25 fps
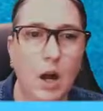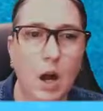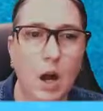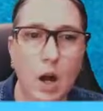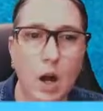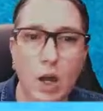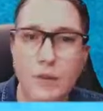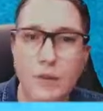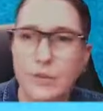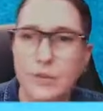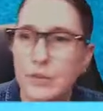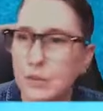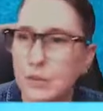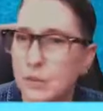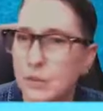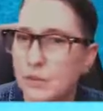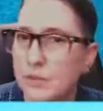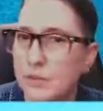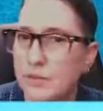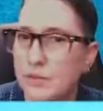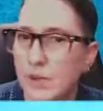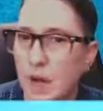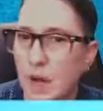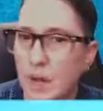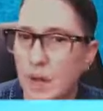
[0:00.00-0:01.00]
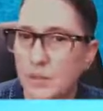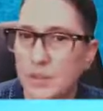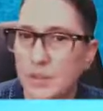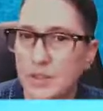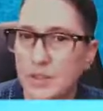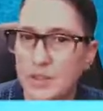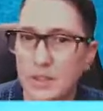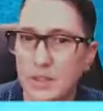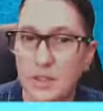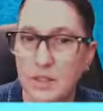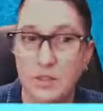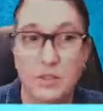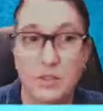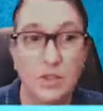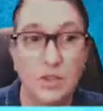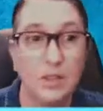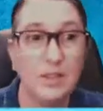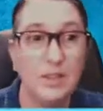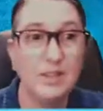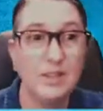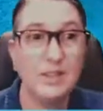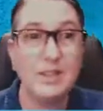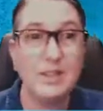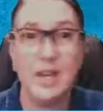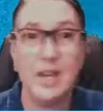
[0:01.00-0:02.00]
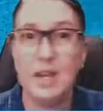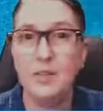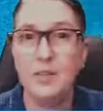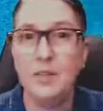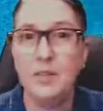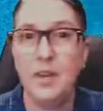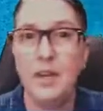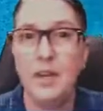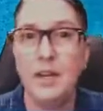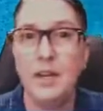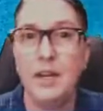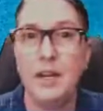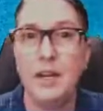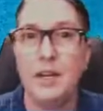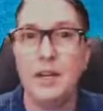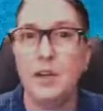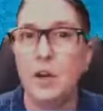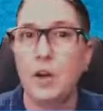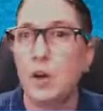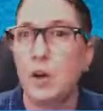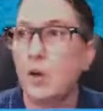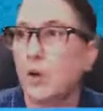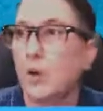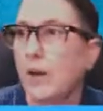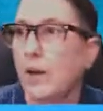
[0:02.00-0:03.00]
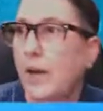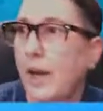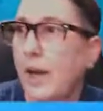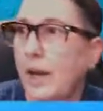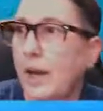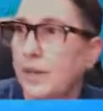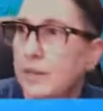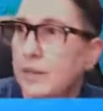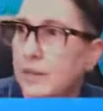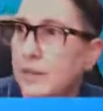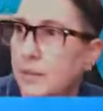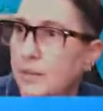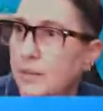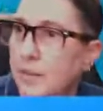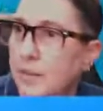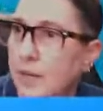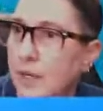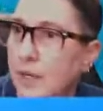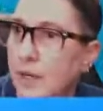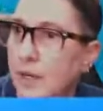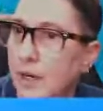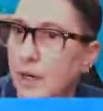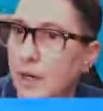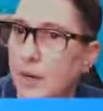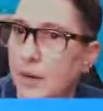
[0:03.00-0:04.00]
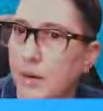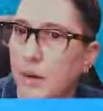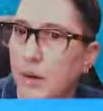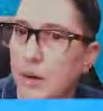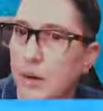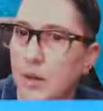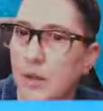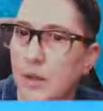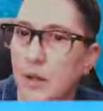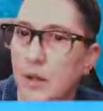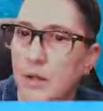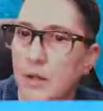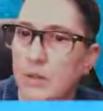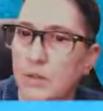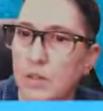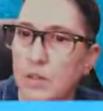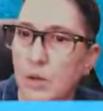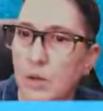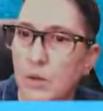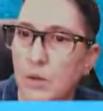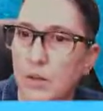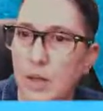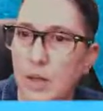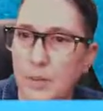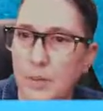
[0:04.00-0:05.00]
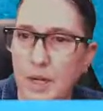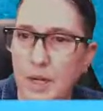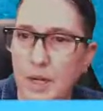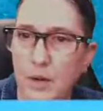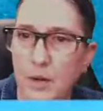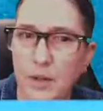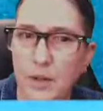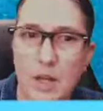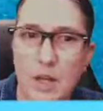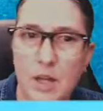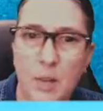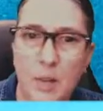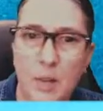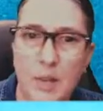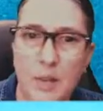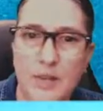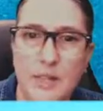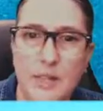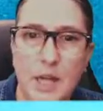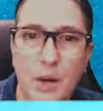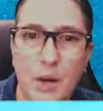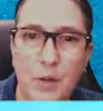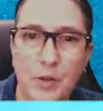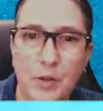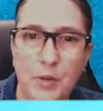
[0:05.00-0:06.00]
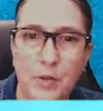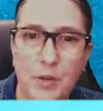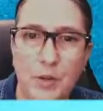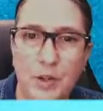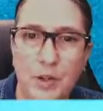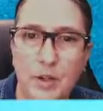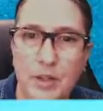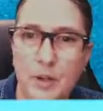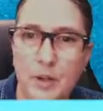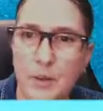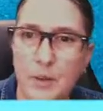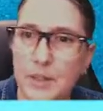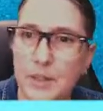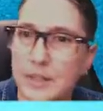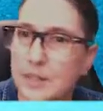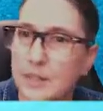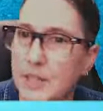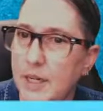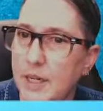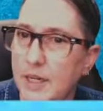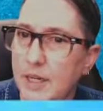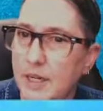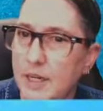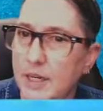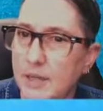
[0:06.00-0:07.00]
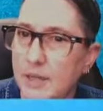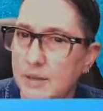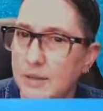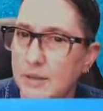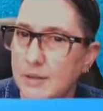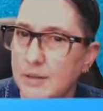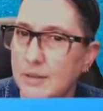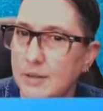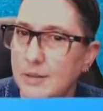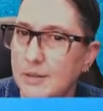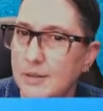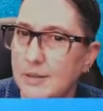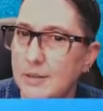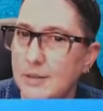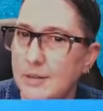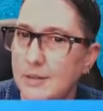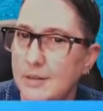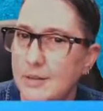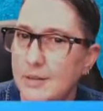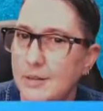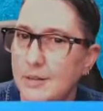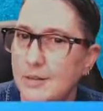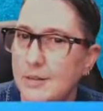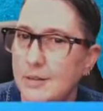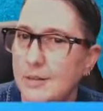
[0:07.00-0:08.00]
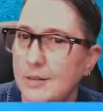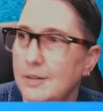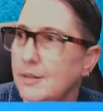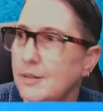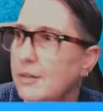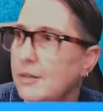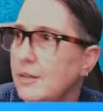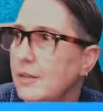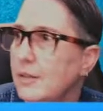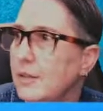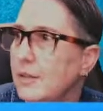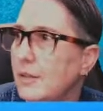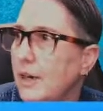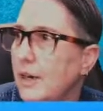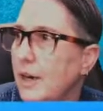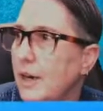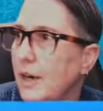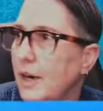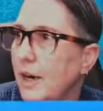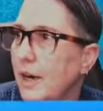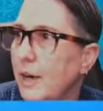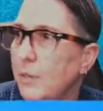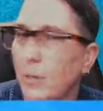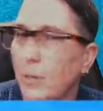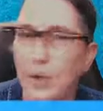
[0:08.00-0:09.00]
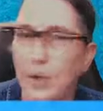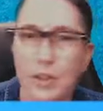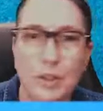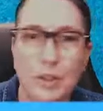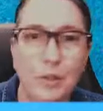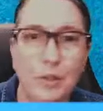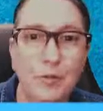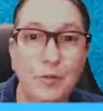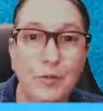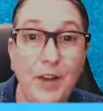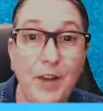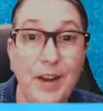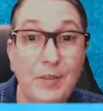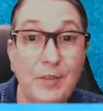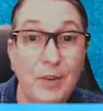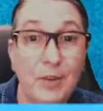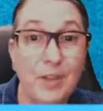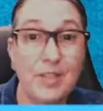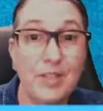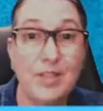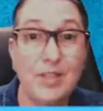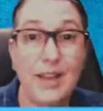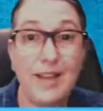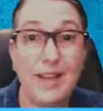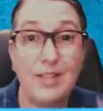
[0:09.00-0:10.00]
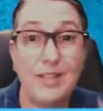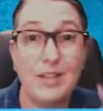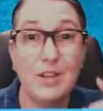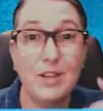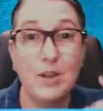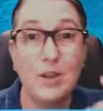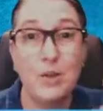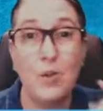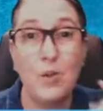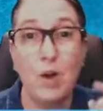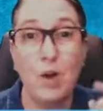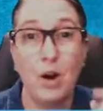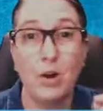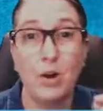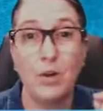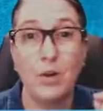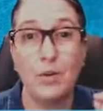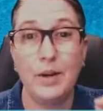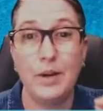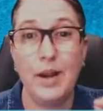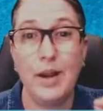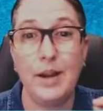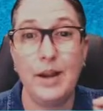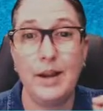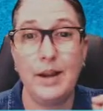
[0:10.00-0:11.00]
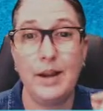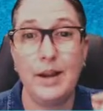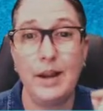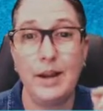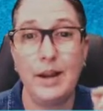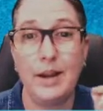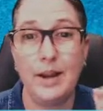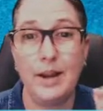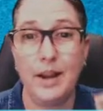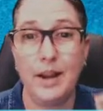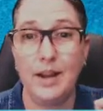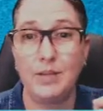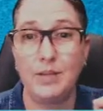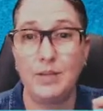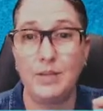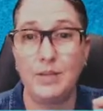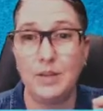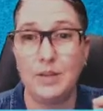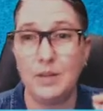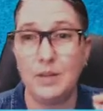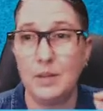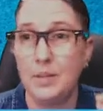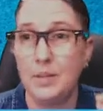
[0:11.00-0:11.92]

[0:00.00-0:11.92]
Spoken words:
all sorts of options here. So let's dive in and create something here. So let me know in the comments, how are we feeling? Are we excited? All right, what is your favorite thing that you are creating in Canva?